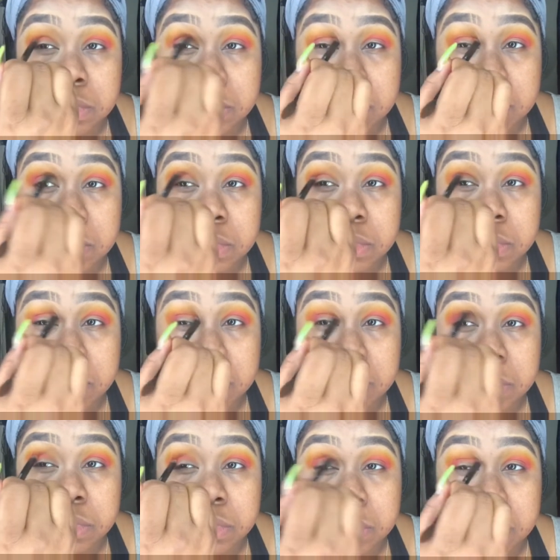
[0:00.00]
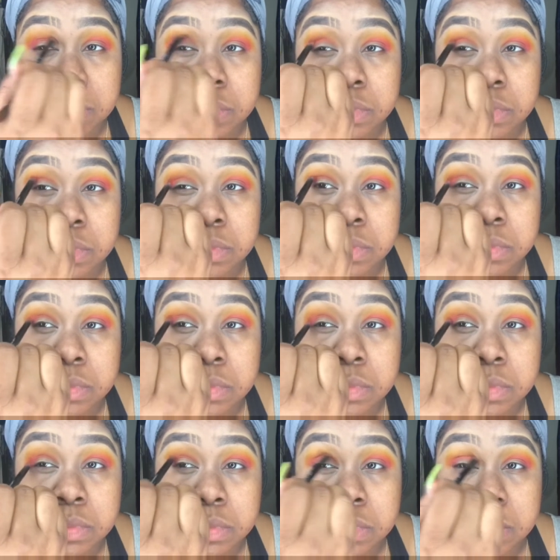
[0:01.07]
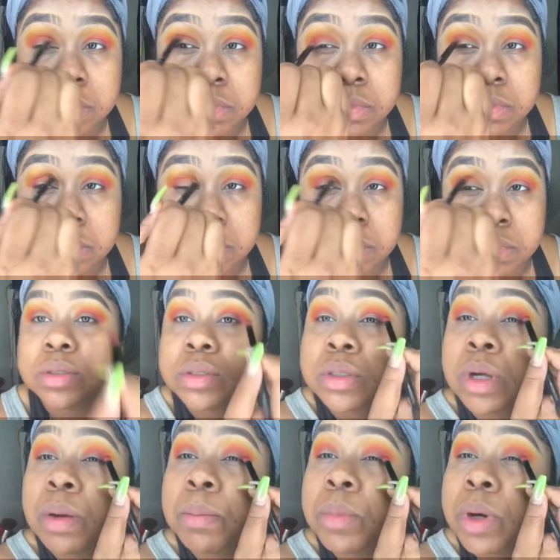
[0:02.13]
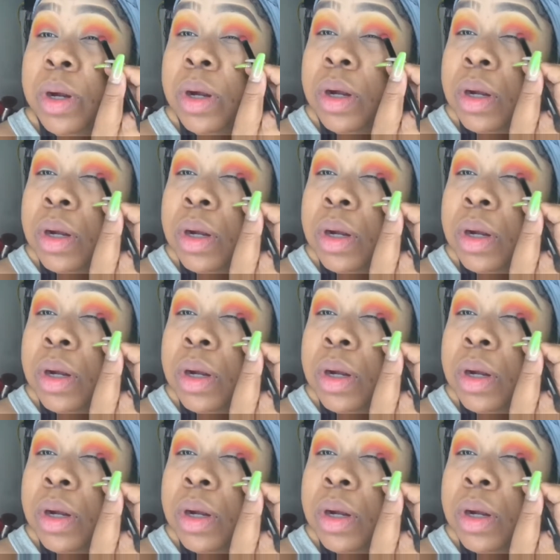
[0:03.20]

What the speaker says: babe. Bitch, you better blend. I know that's right.